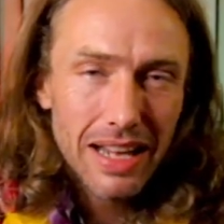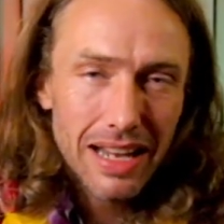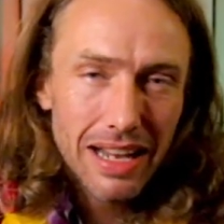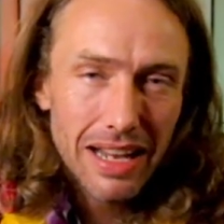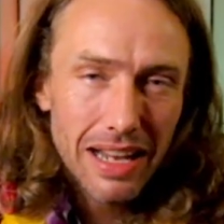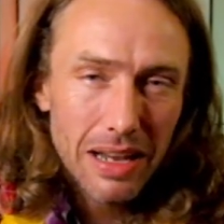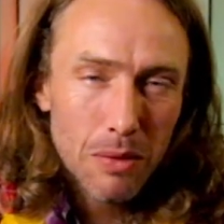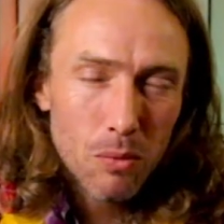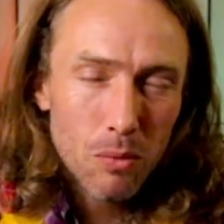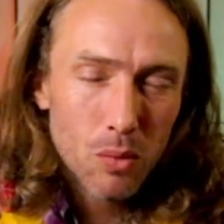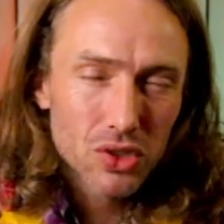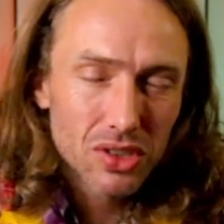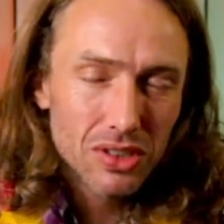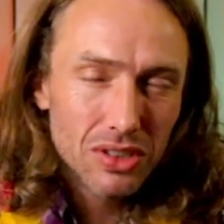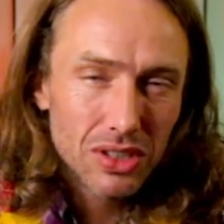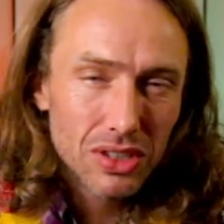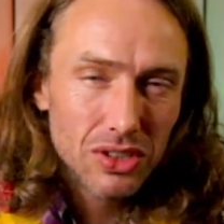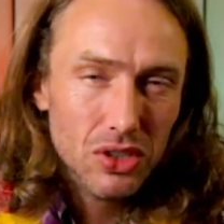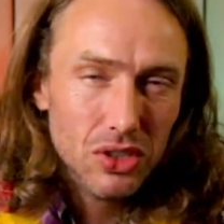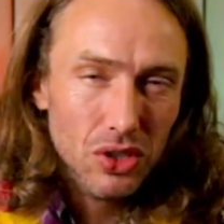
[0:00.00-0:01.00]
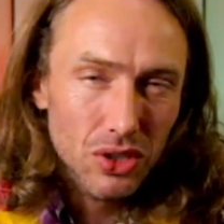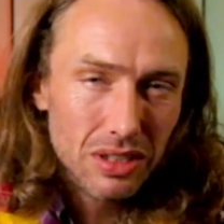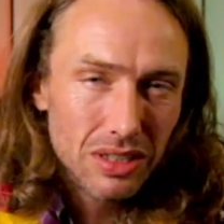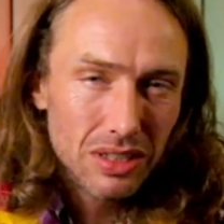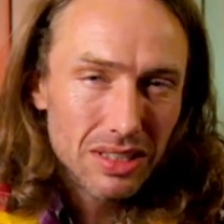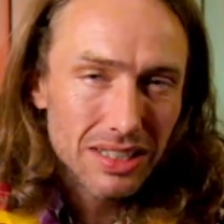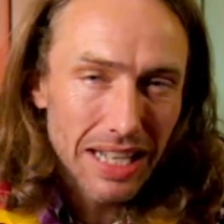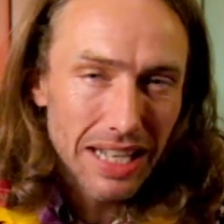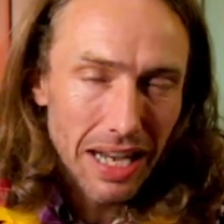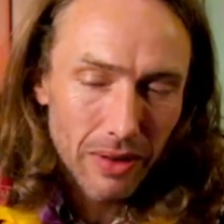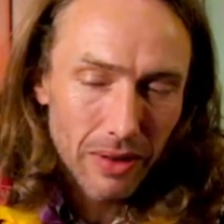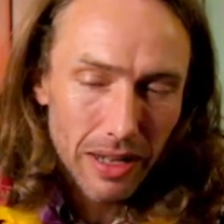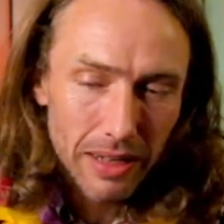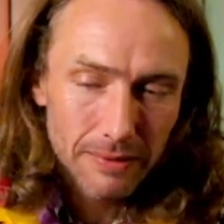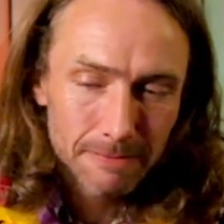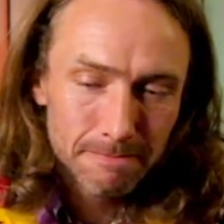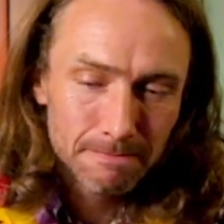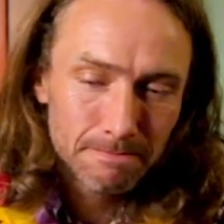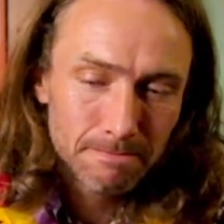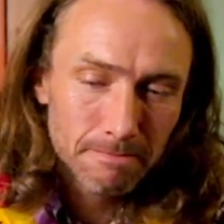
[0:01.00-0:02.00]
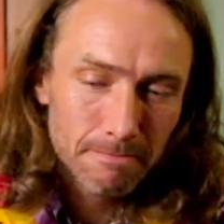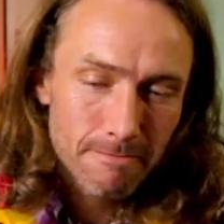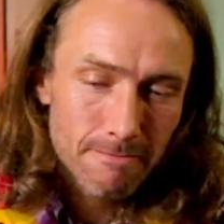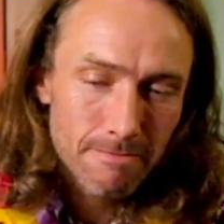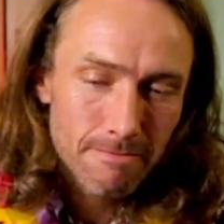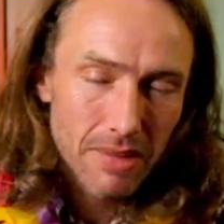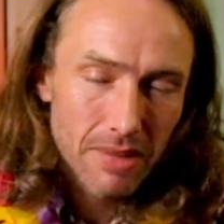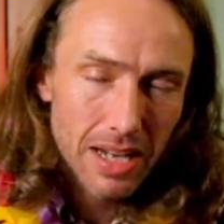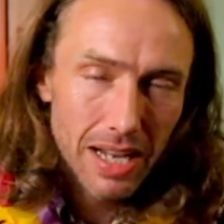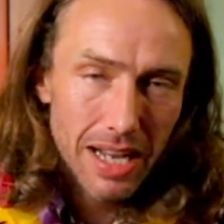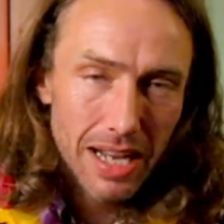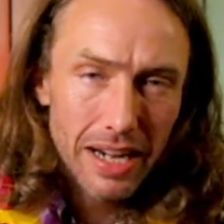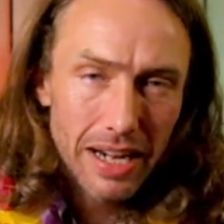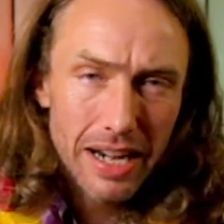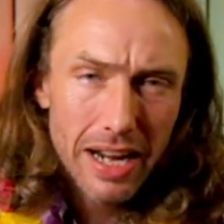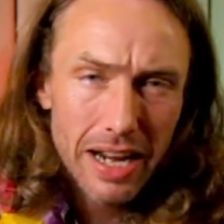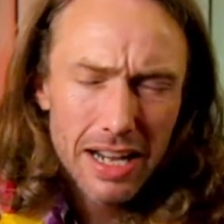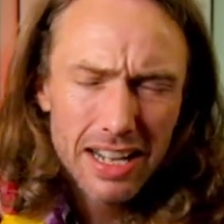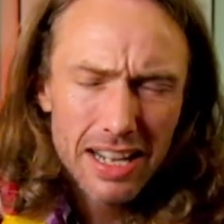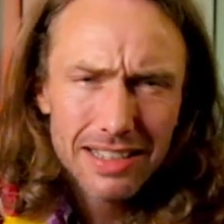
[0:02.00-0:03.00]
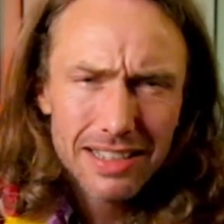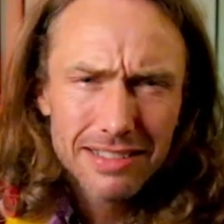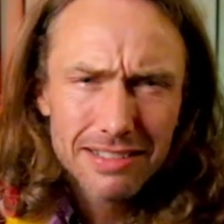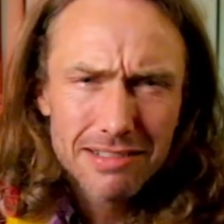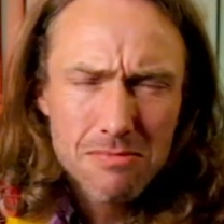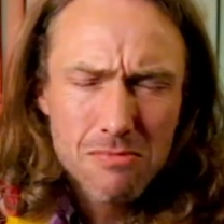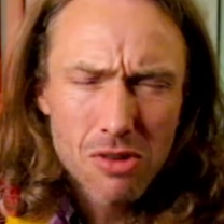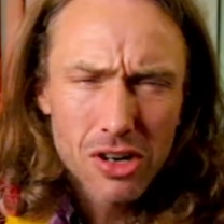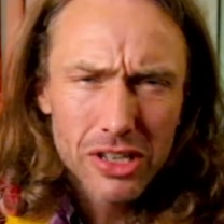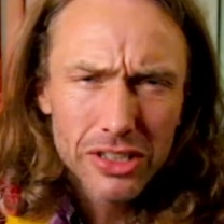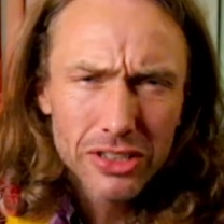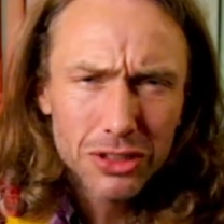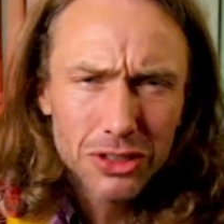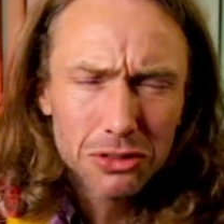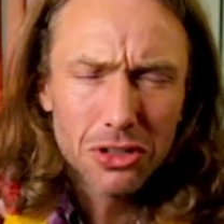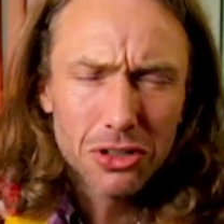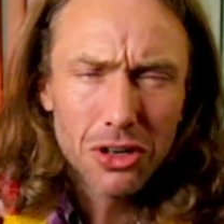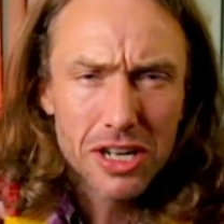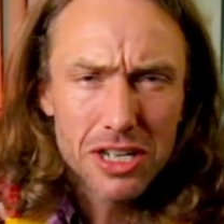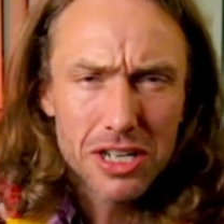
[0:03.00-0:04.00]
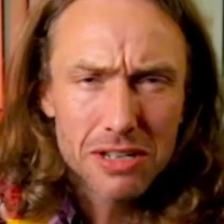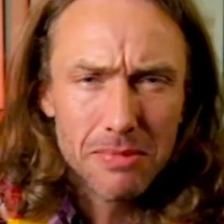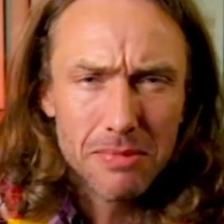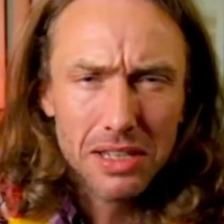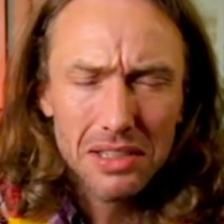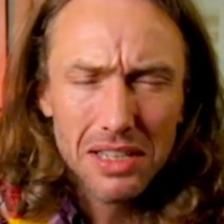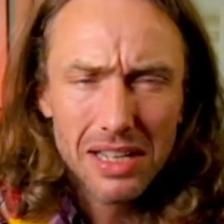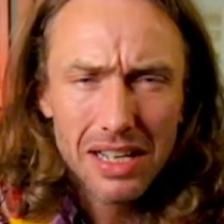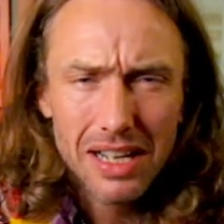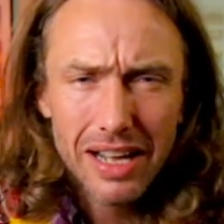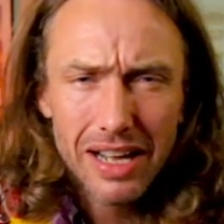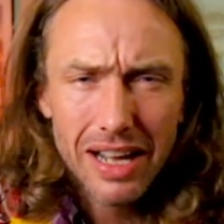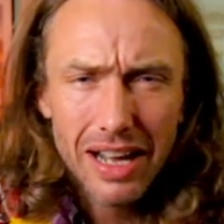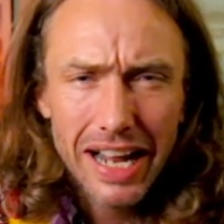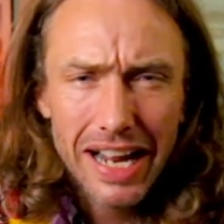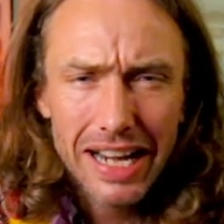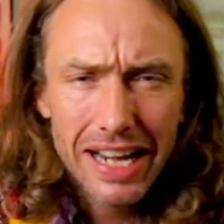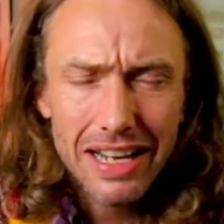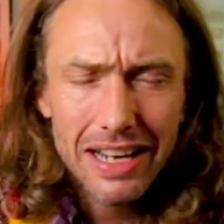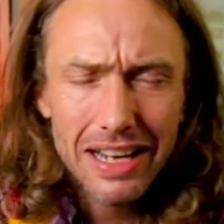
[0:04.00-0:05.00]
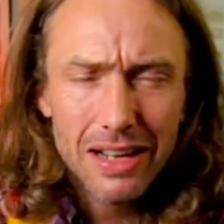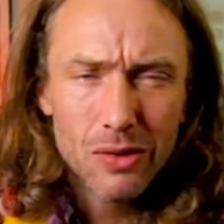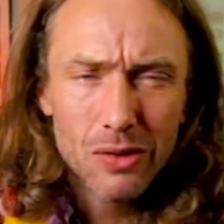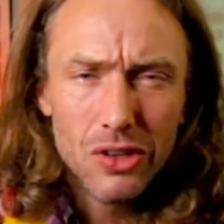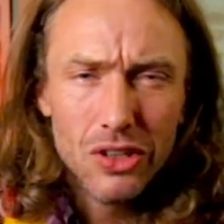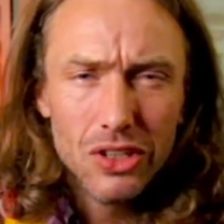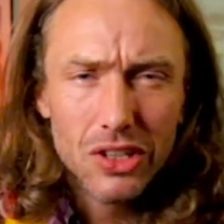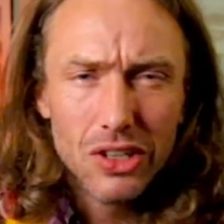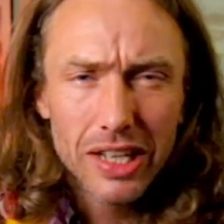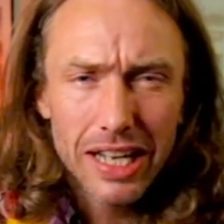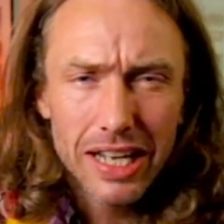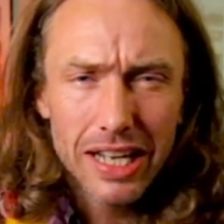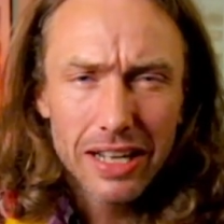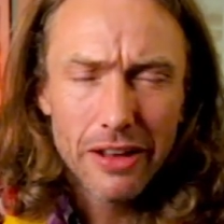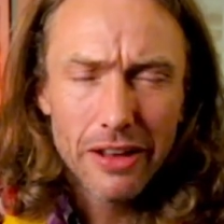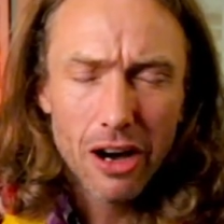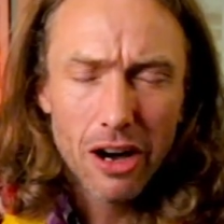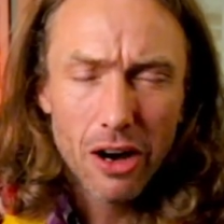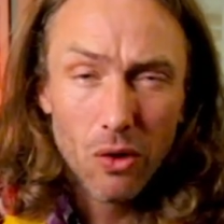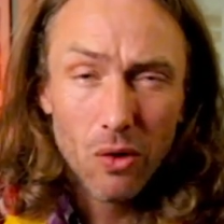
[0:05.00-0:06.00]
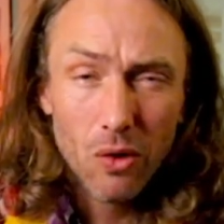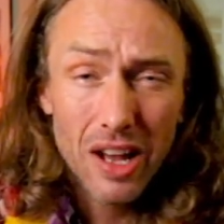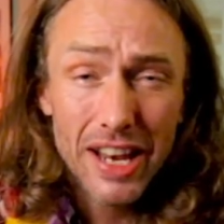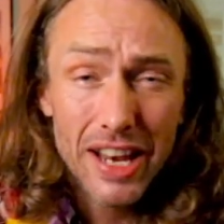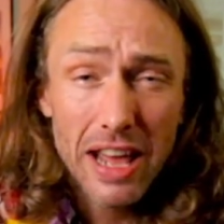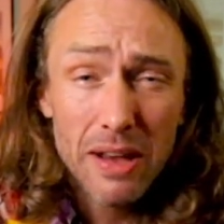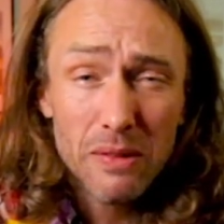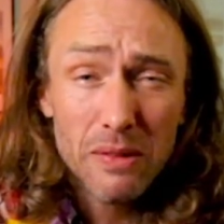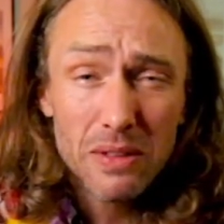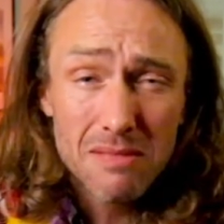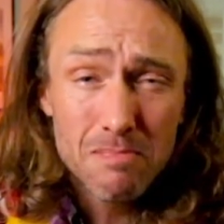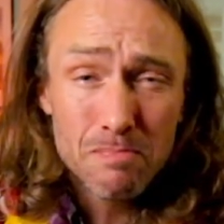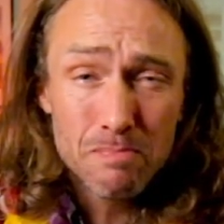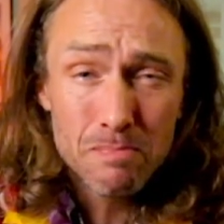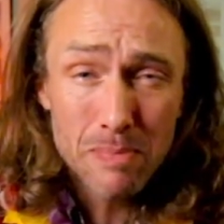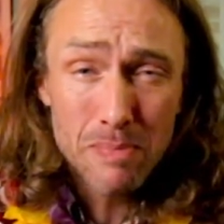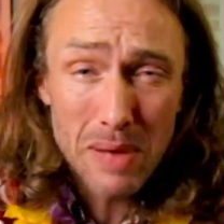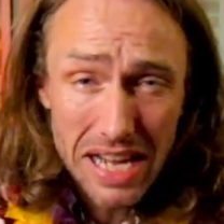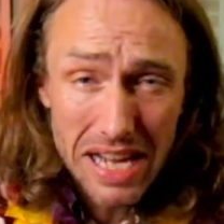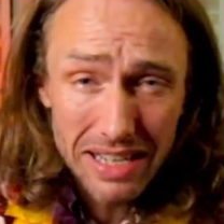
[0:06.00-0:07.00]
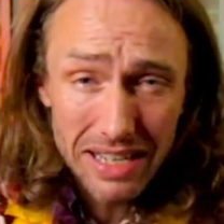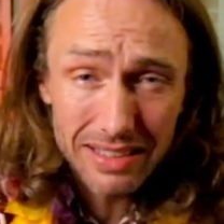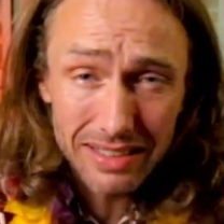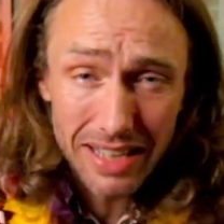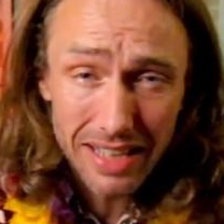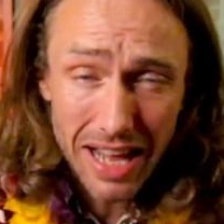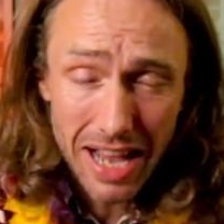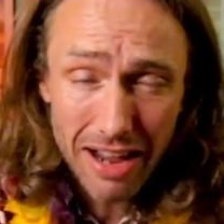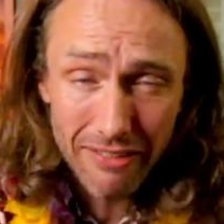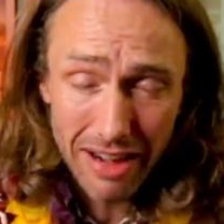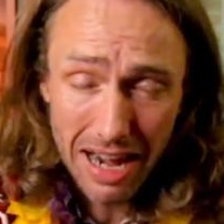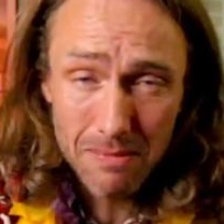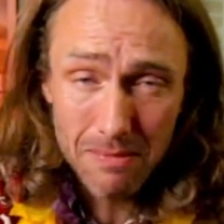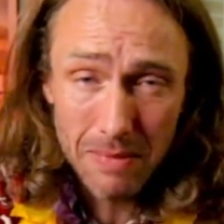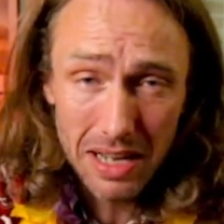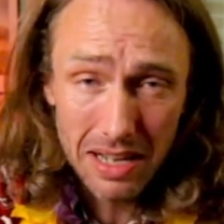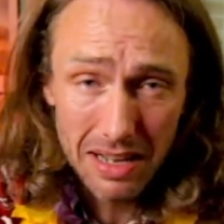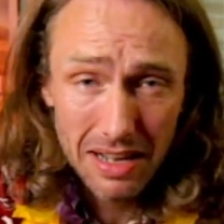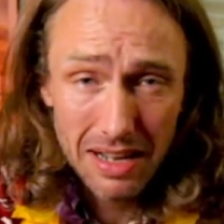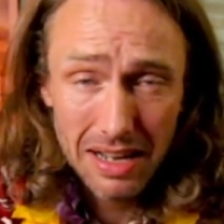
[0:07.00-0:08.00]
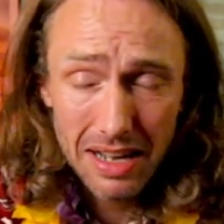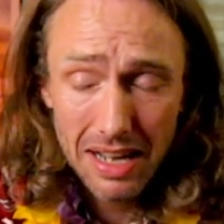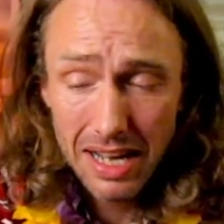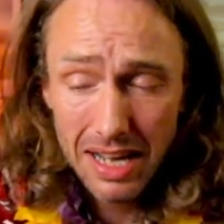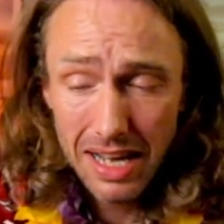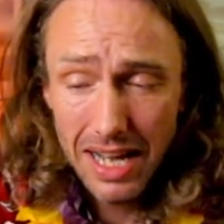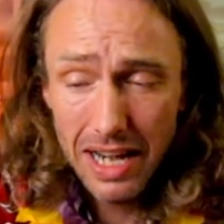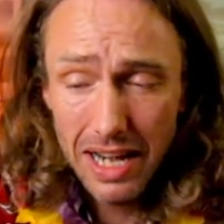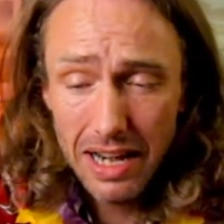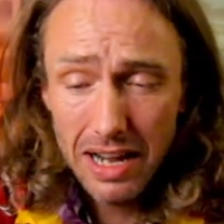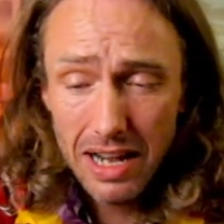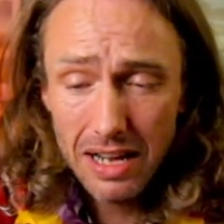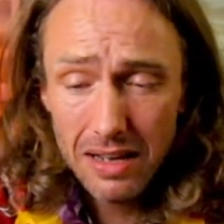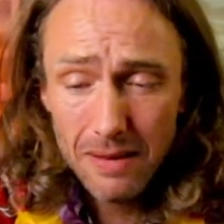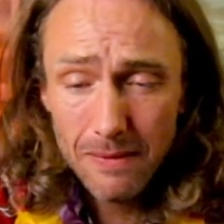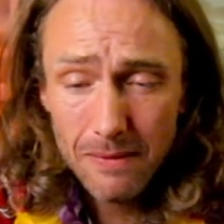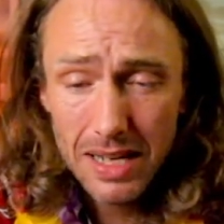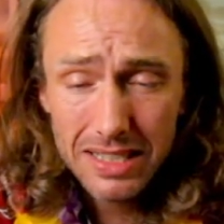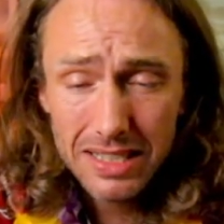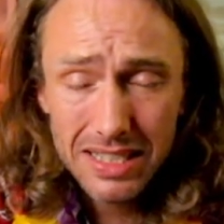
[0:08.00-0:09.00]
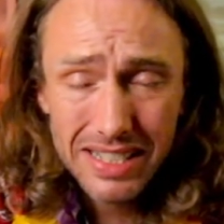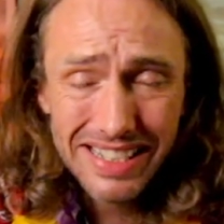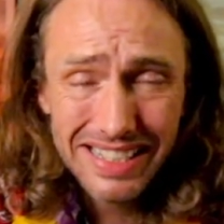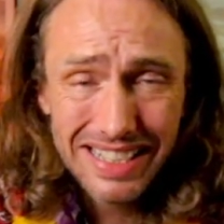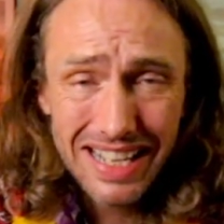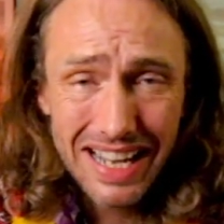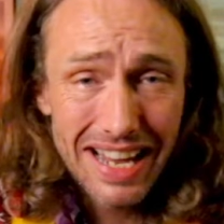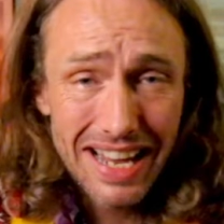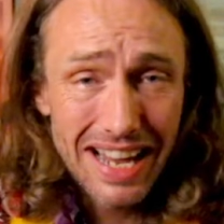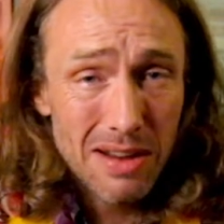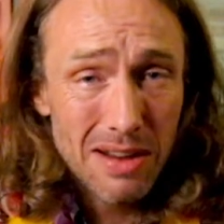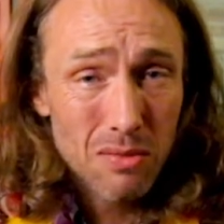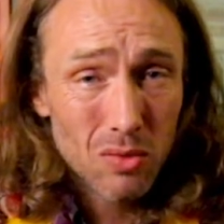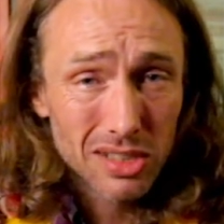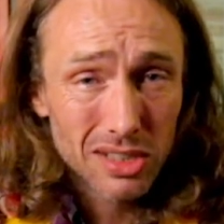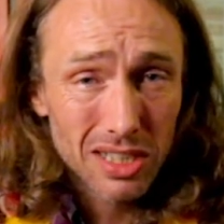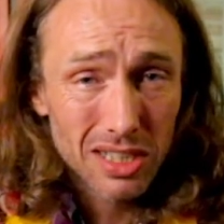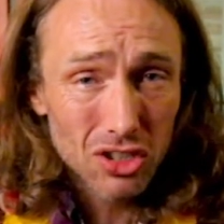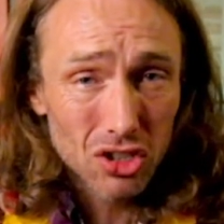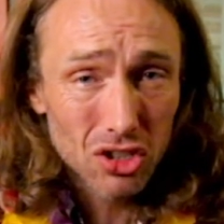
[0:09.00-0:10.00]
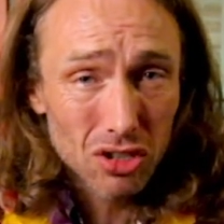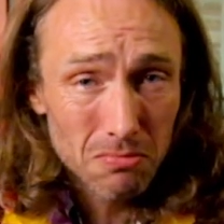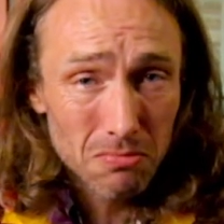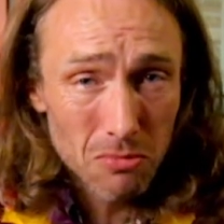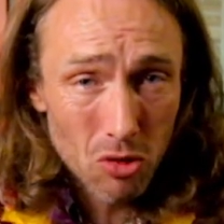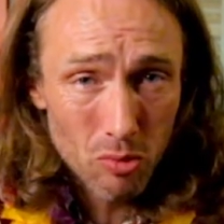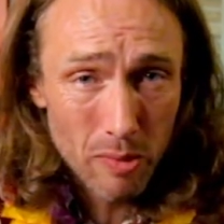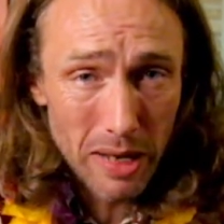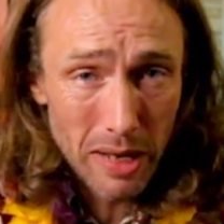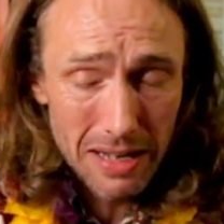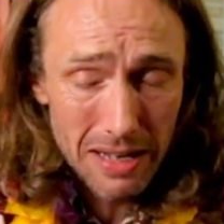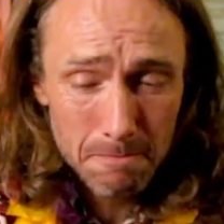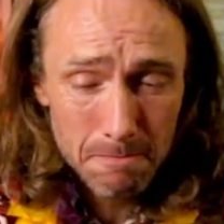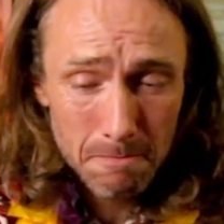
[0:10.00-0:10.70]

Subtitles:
it wasn't good sounding. And to my astonishment, I had a little looky in the hole, and there was a bee staring at me. And let's just say, it wasn't a small bee,